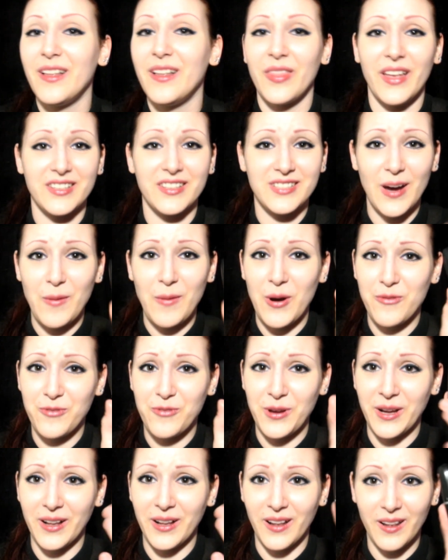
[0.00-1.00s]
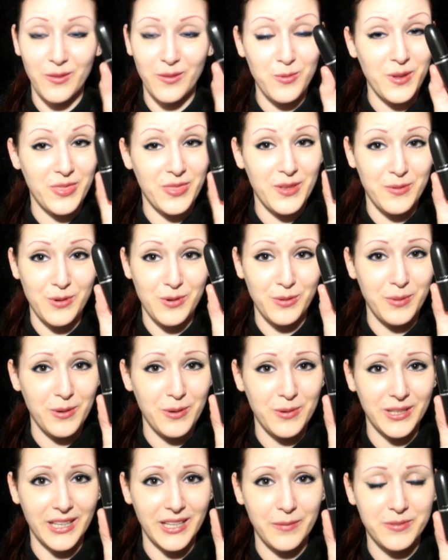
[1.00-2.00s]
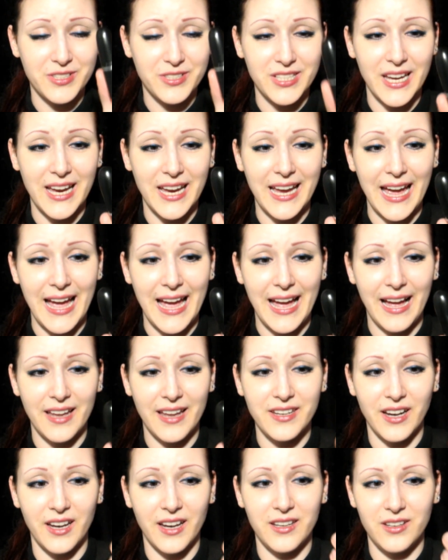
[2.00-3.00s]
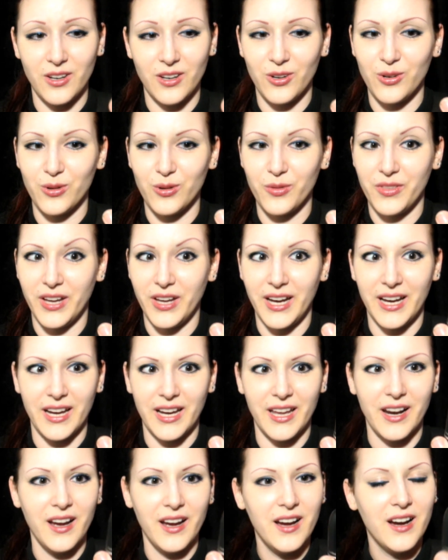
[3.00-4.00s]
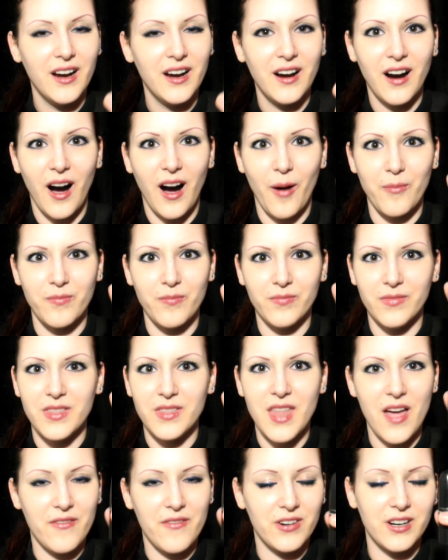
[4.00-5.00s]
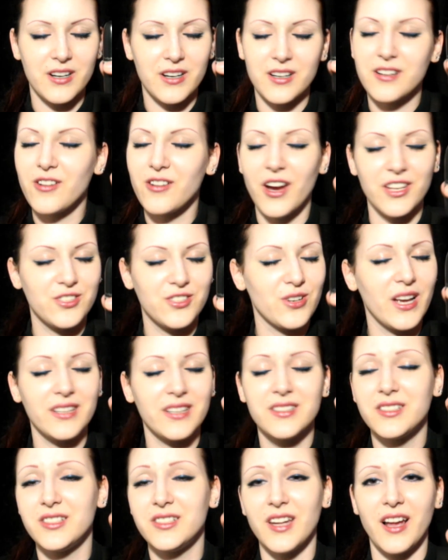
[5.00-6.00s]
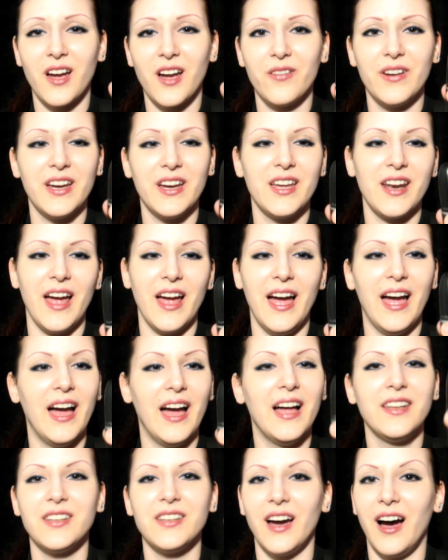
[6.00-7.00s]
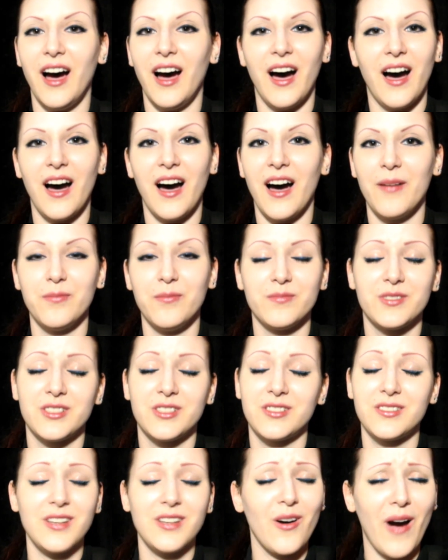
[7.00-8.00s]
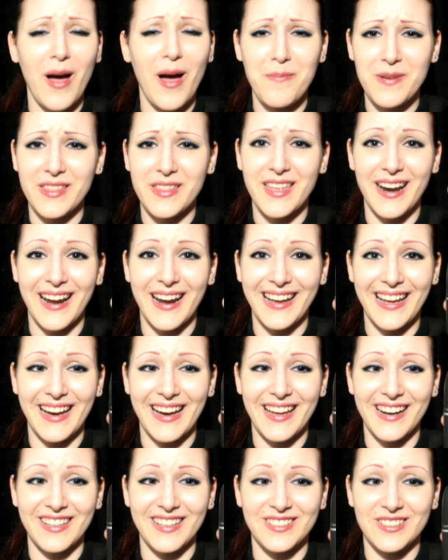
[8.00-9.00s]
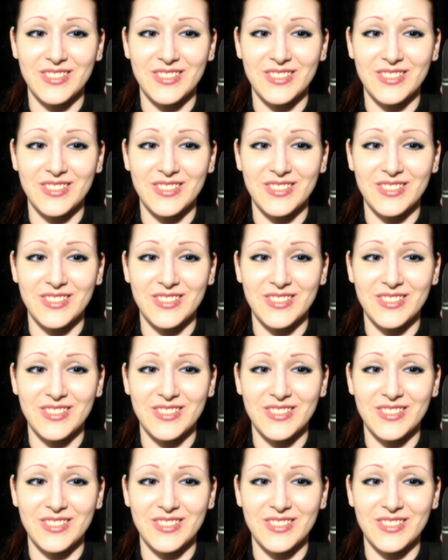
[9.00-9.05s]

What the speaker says: That's how I feel with the Ruby Woo lipstick, and I know that I'm never going to get sick of it, and I'm so happy that I got it.